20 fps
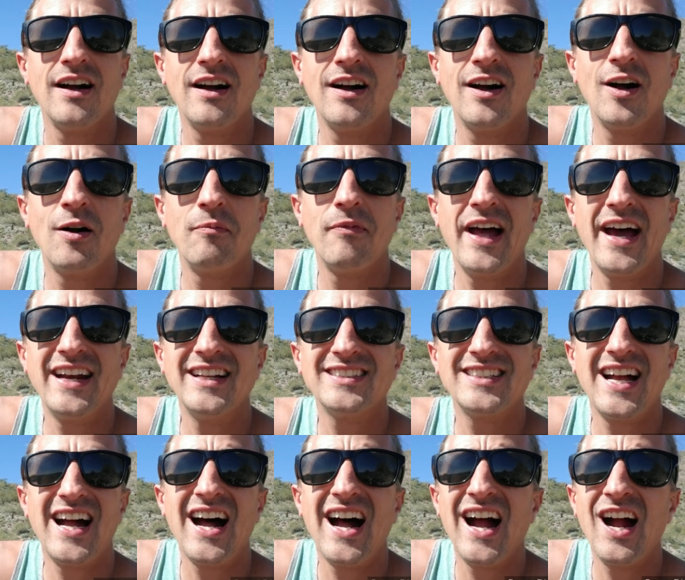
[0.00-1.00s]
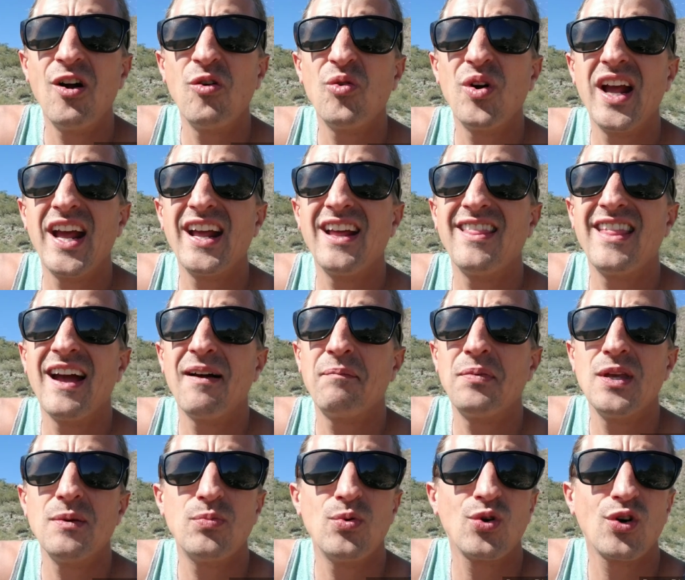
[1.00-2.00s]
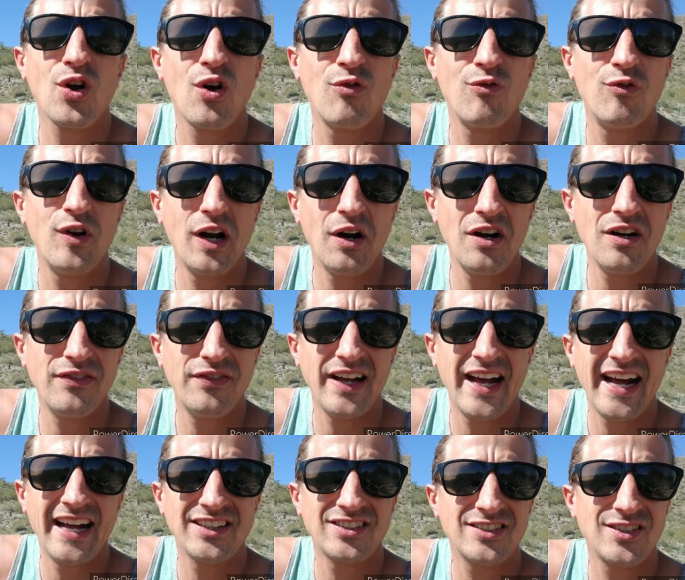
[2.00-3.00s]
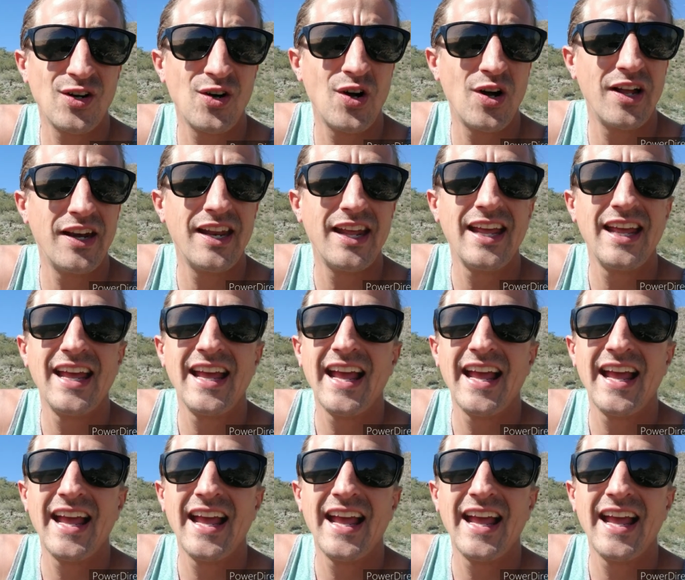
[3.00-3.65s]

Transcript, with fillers: Um, that is a highway that people go very fast on,